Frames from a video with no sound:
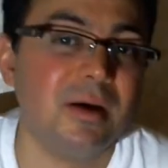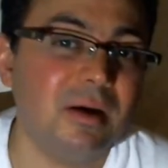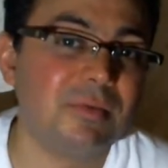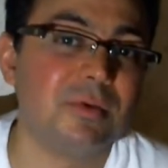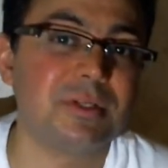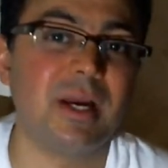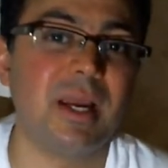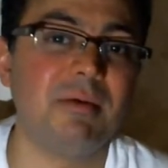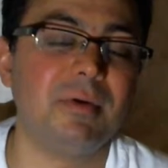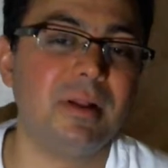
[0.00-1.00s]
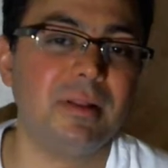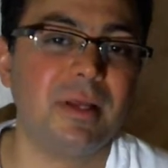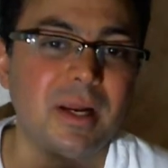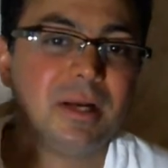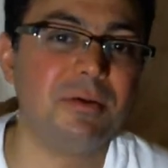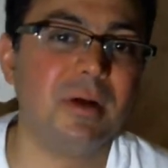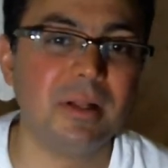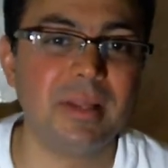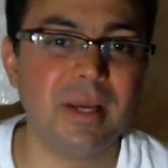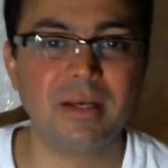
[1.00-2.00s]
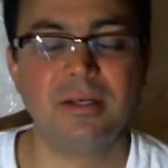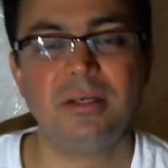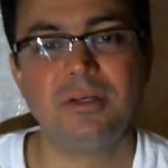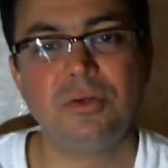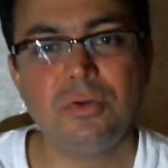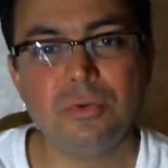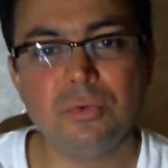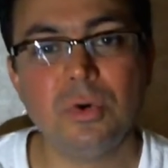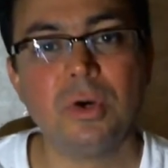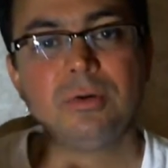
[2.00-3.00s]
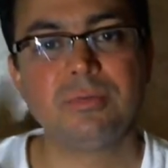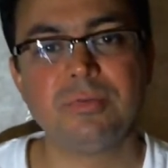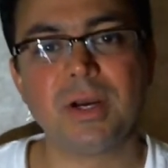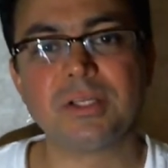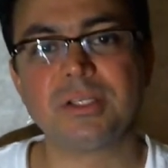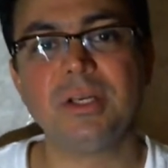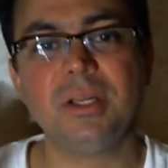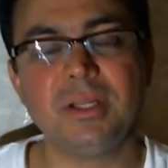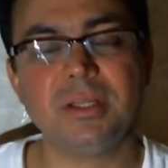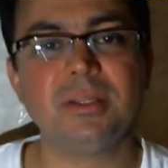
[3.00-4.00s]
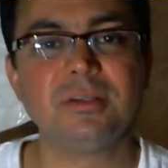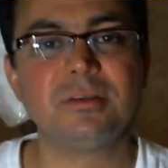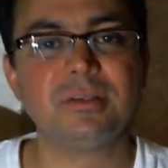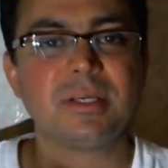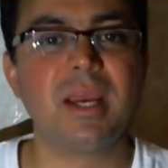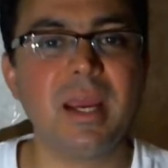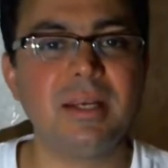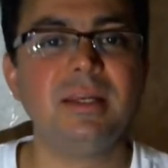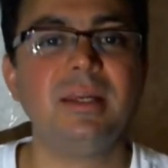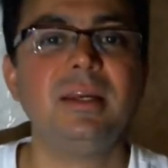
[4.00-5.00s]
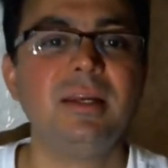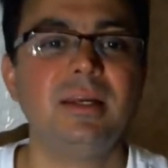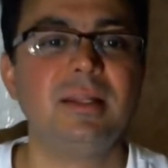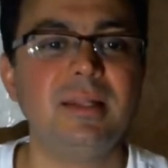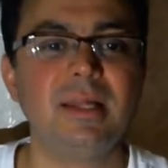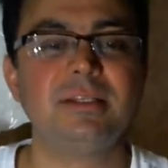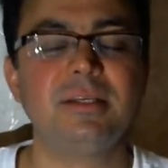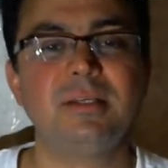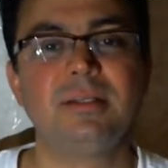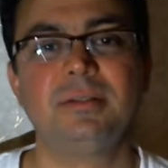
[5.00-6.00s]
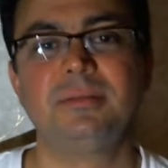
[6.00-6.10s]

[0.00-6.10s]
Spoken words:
Of course, I have all that. I do all that to function in the society. That's it.